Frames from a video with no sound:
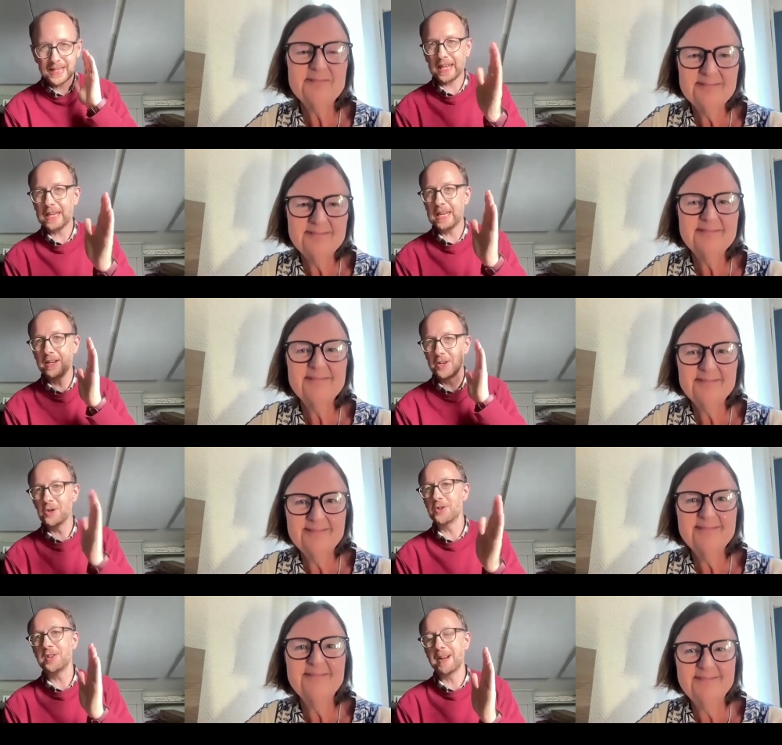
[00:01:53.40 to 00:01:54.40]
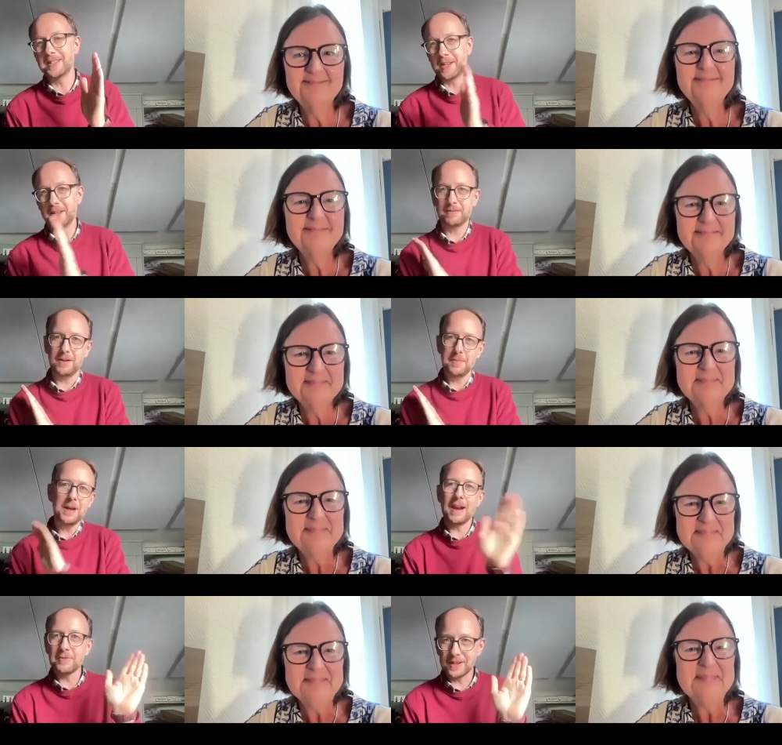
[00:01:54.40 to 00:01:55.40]
Speaker 1: techie, nerdy mindset
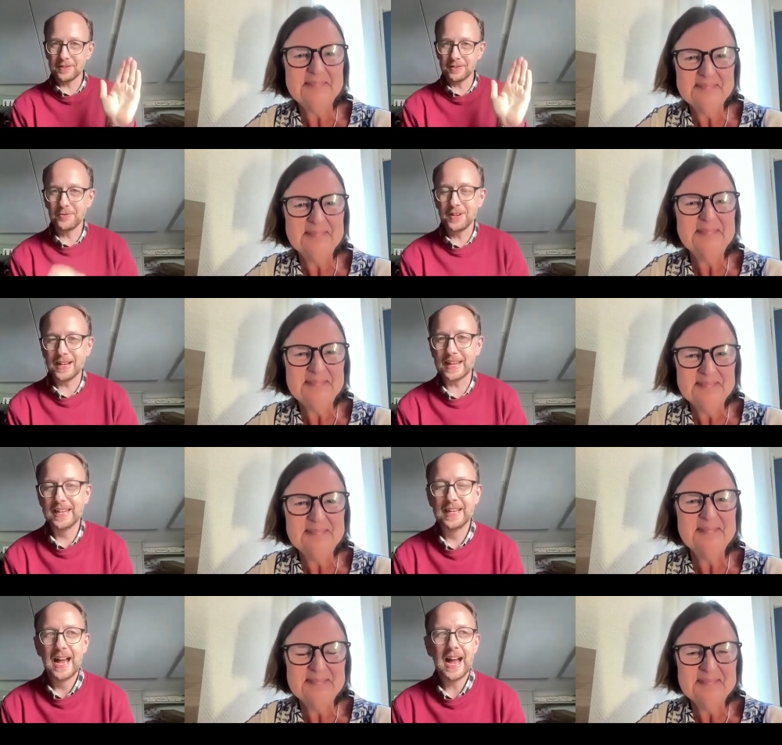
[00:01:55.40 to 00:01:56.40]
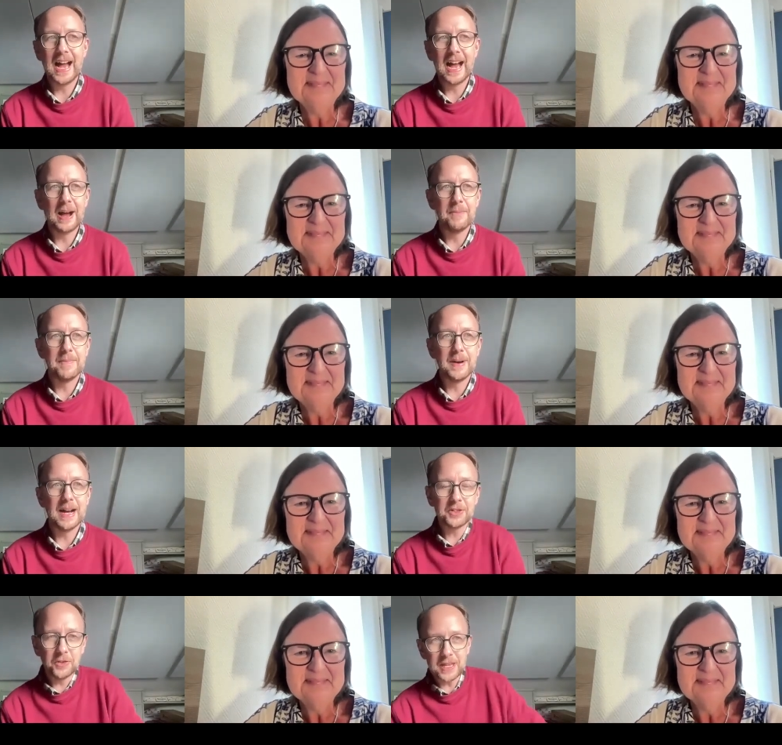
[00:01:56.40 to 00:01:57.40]
about everything, really. And
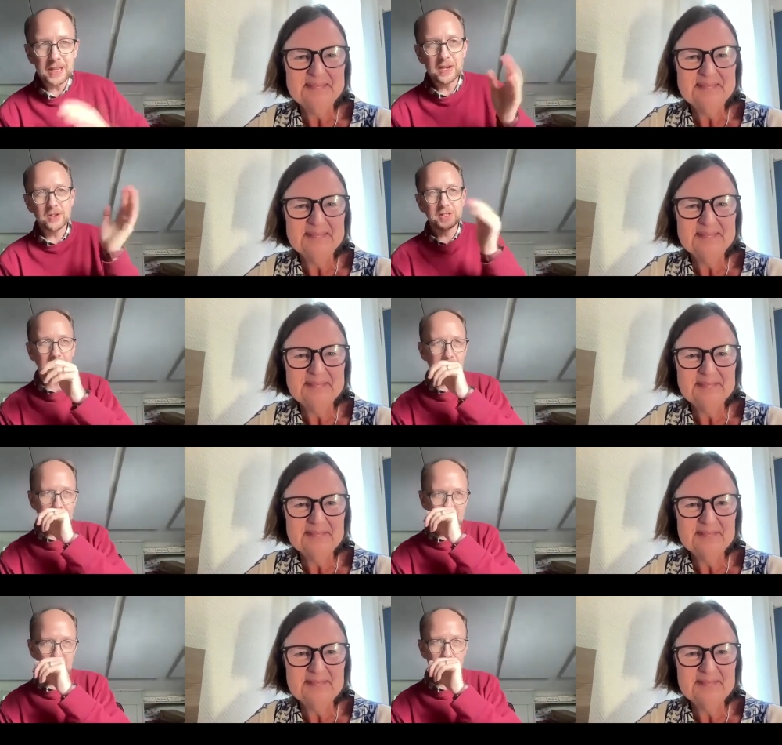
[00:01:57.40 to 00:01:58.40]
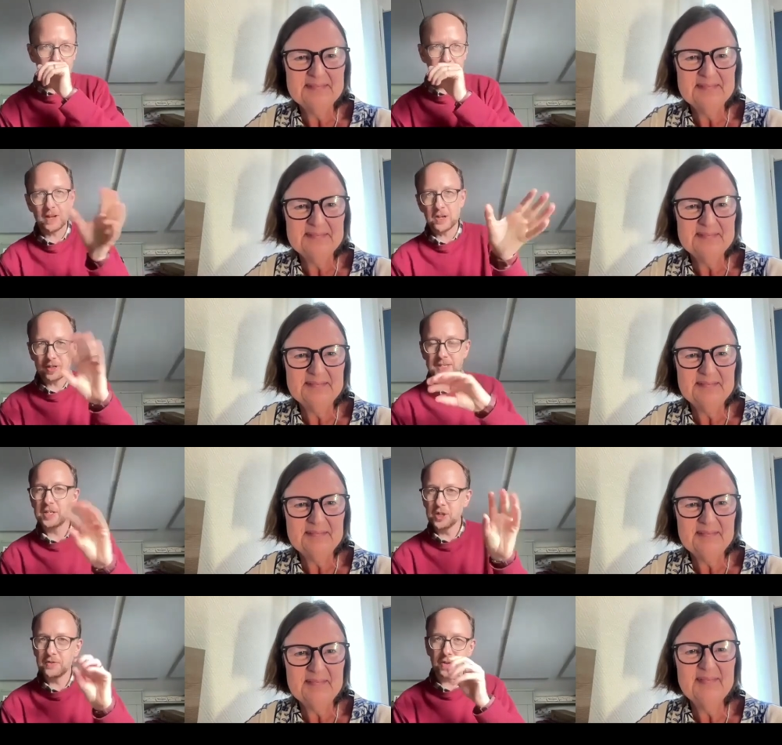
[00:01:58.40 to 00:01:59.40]
through the years, I kind of
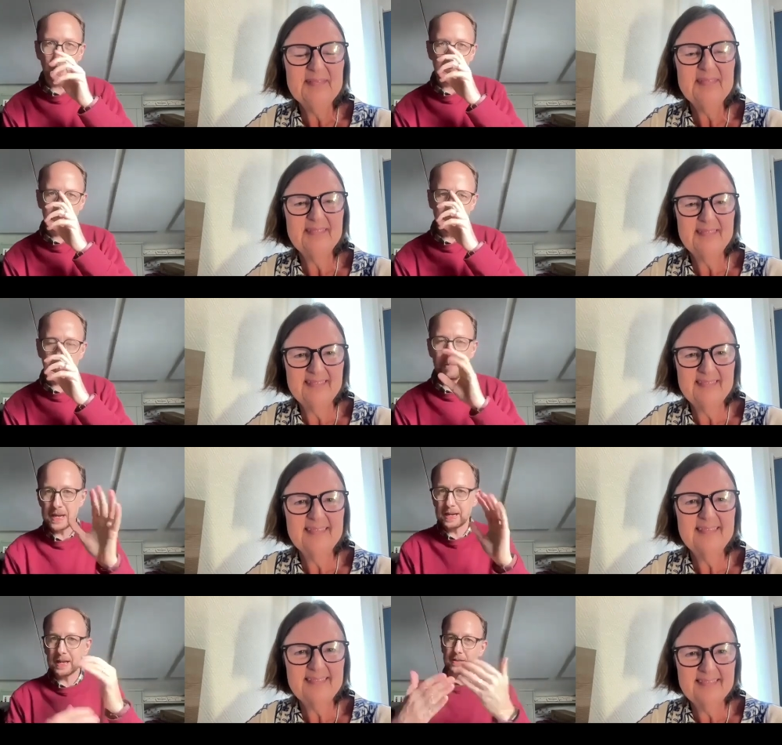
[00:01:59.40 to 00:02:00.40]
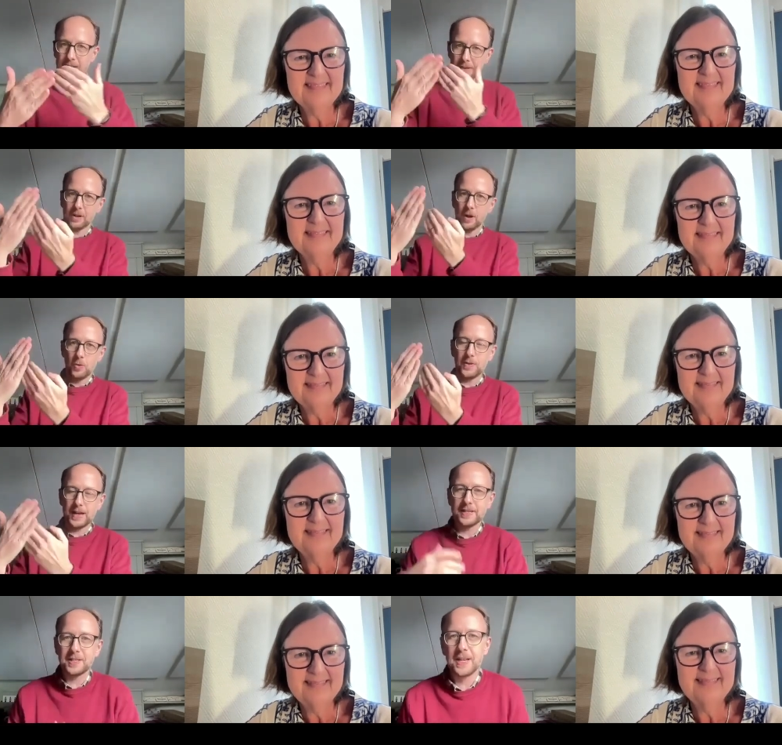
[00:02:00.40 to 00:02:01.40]
transitioned from being at the code
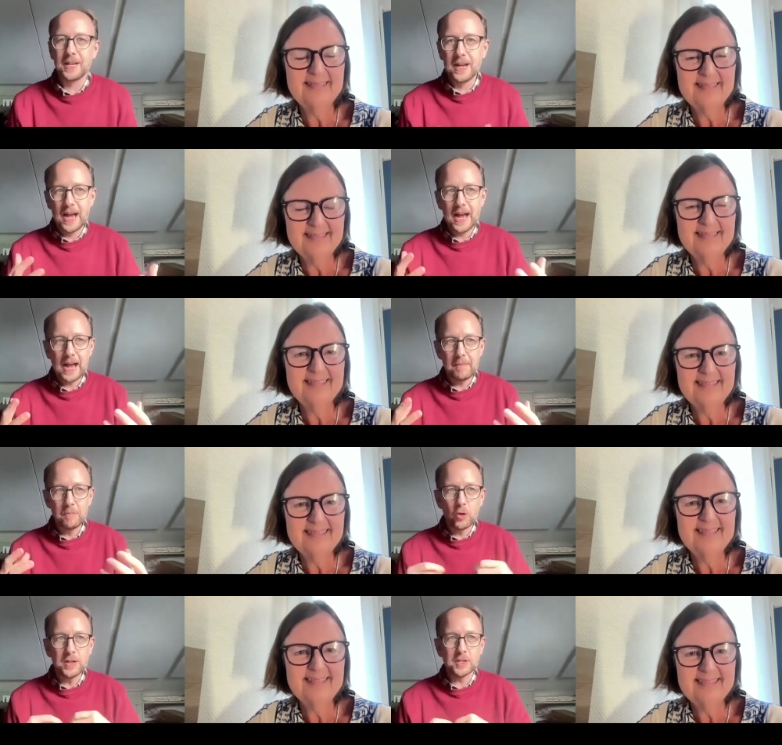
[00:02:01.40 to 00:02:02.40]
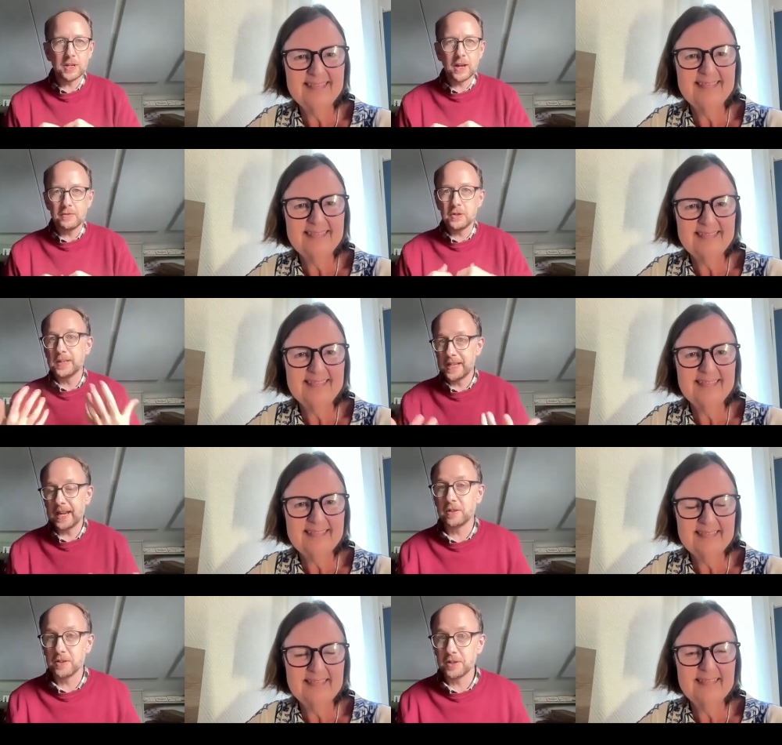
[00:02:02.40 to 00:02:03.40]
face more into kind of doing
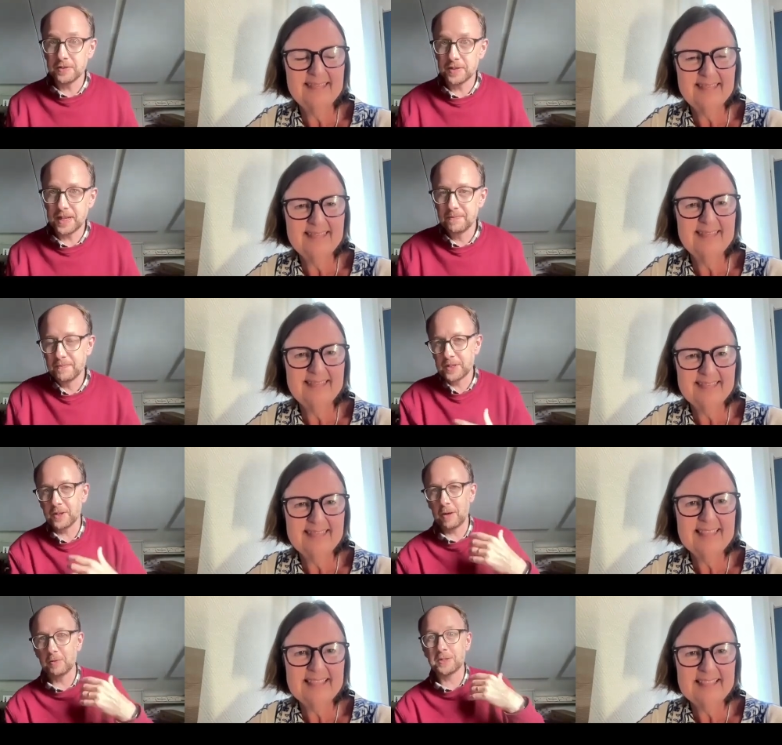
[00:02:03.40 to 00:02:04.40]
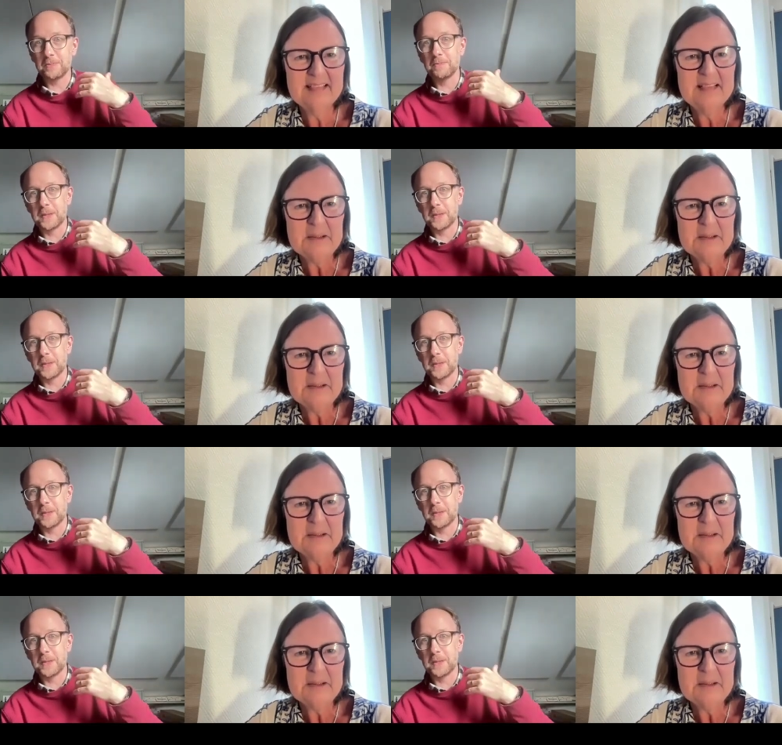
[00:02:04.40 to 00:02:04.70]
tech consultancy. So that was the